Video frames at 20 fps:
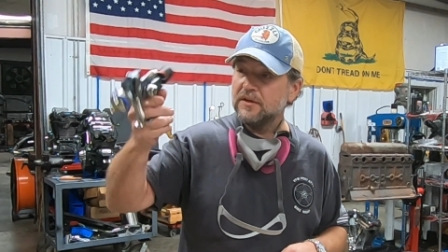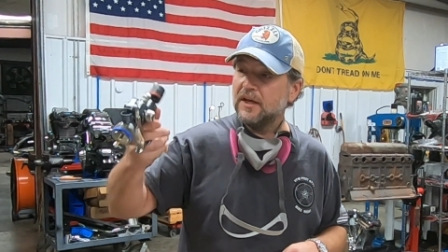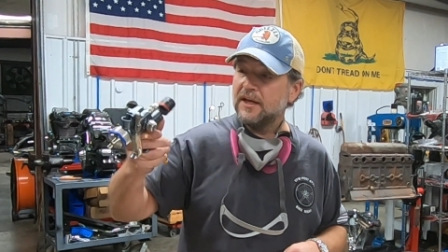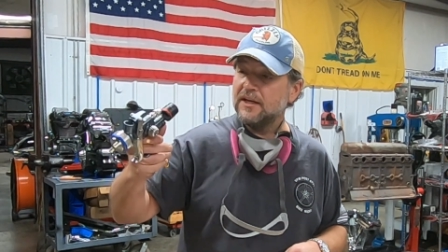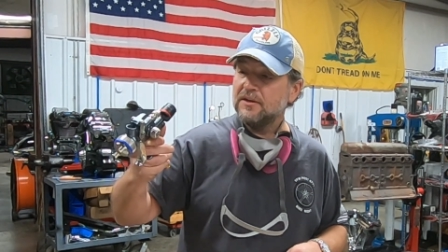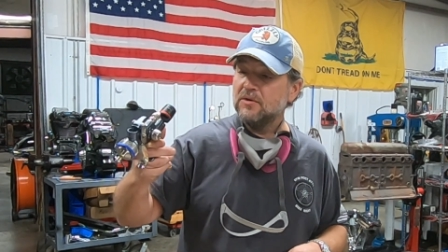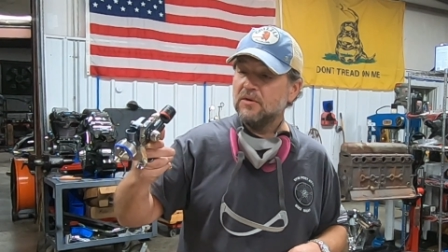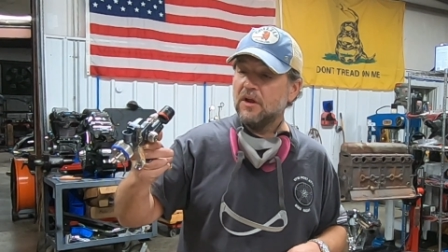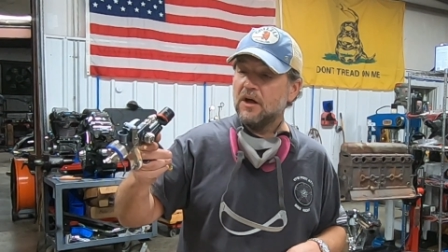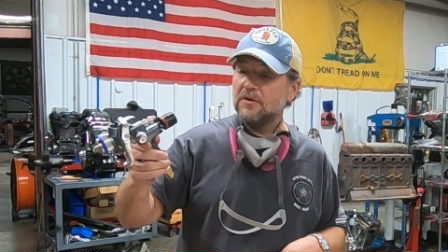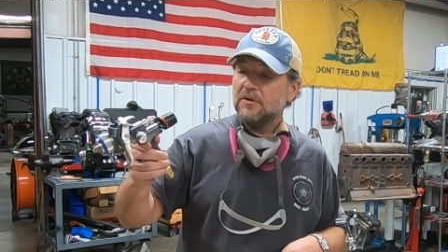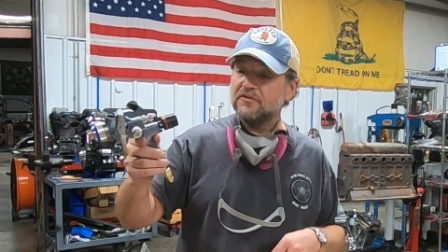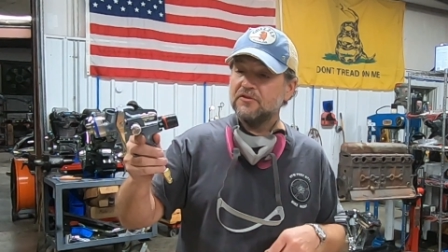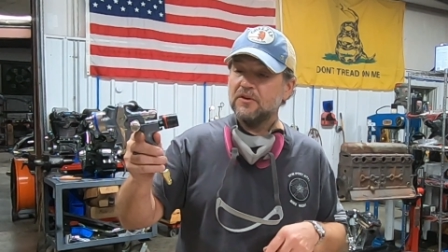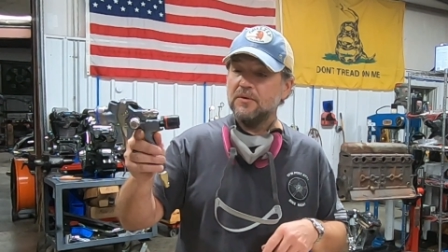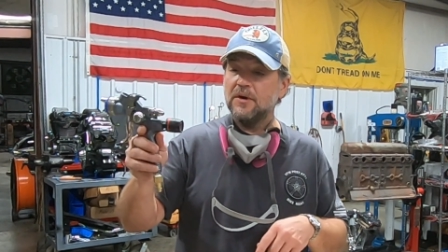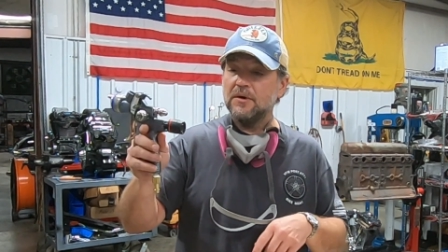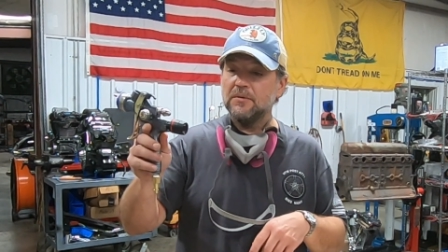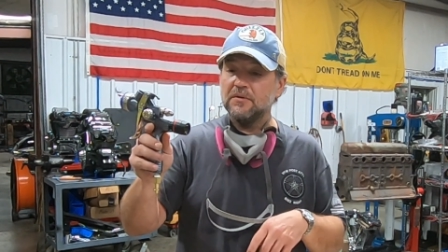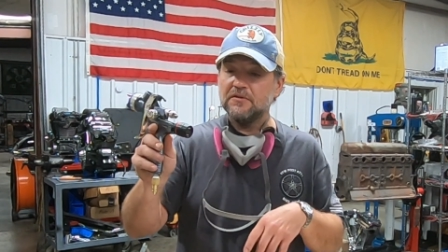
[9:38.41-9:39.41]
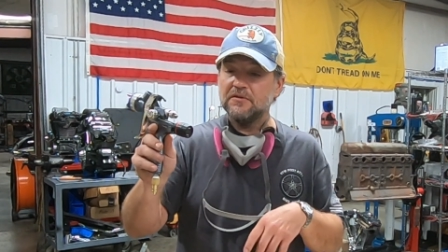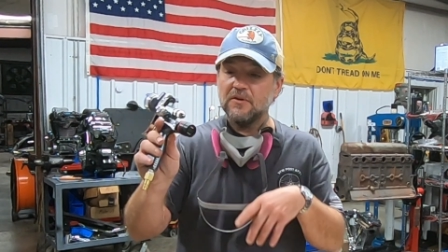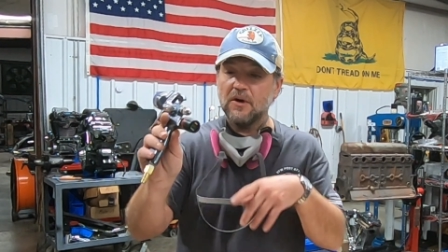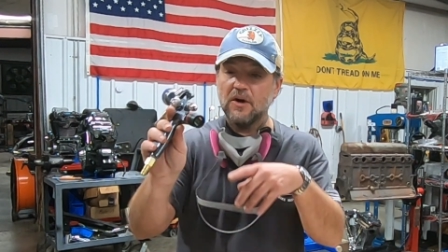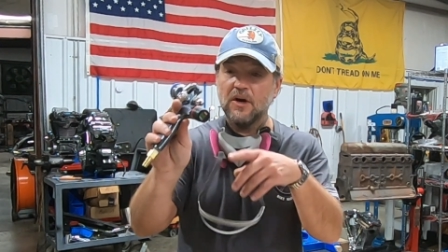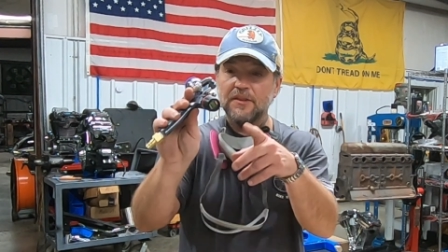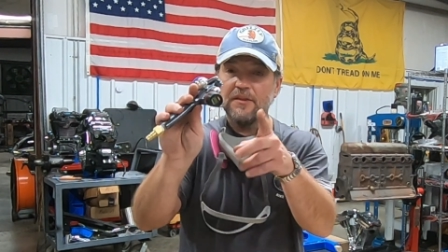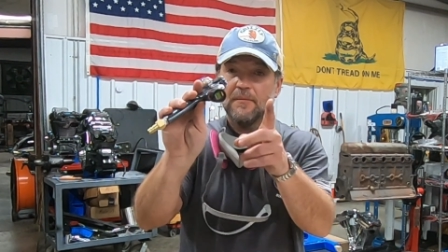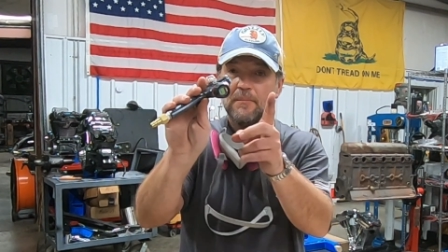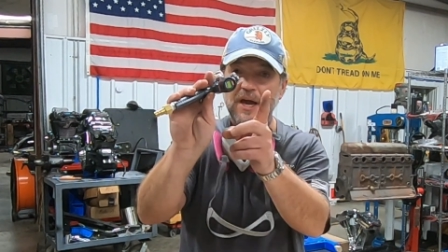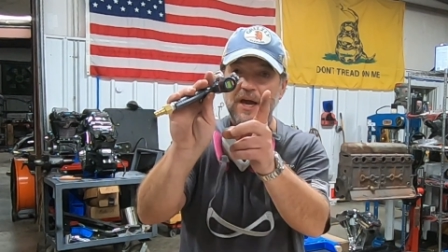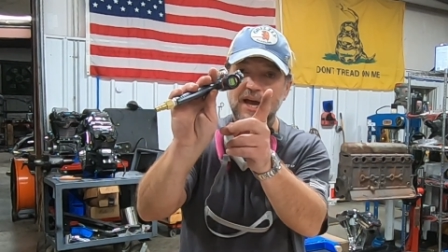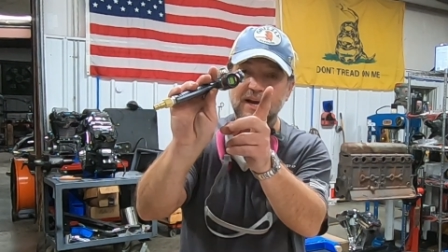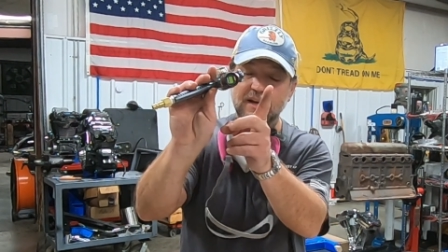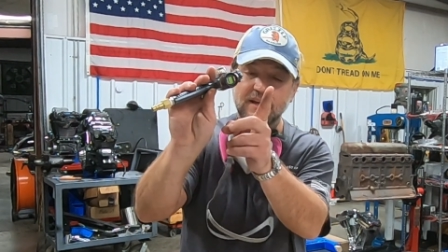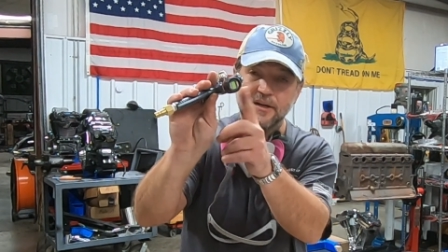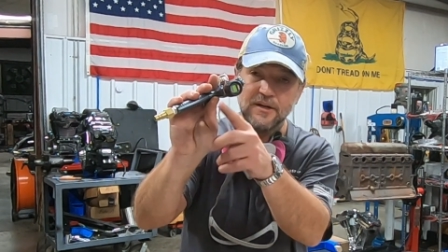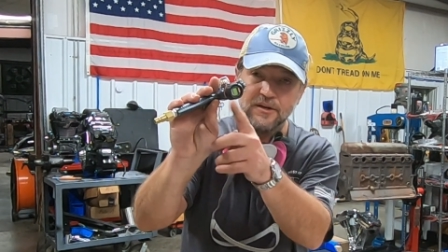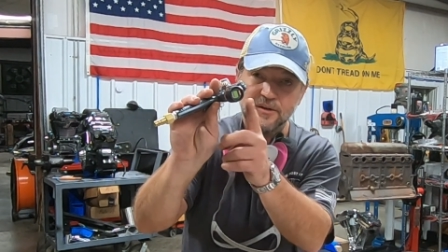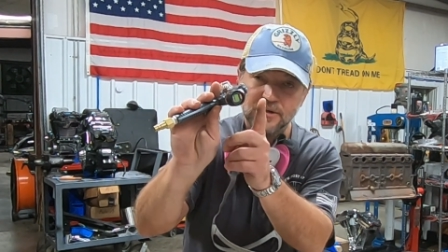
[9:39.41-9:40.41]
And you'll also notice on the back
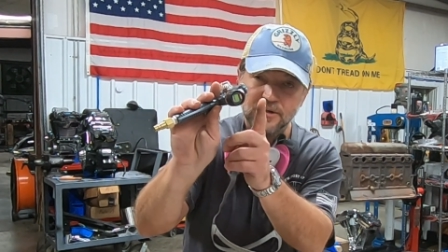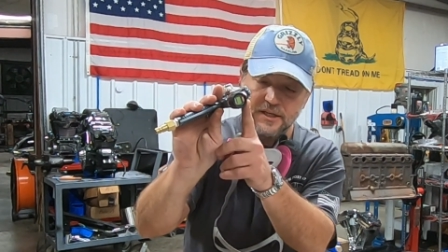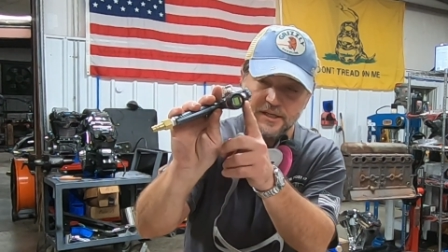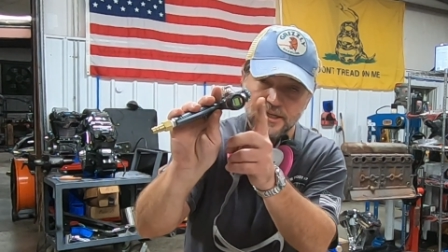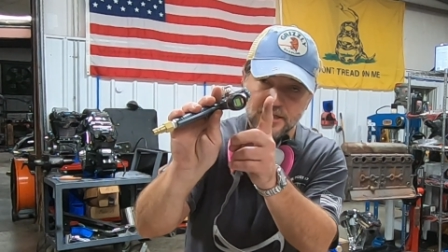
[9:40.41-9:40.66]
here,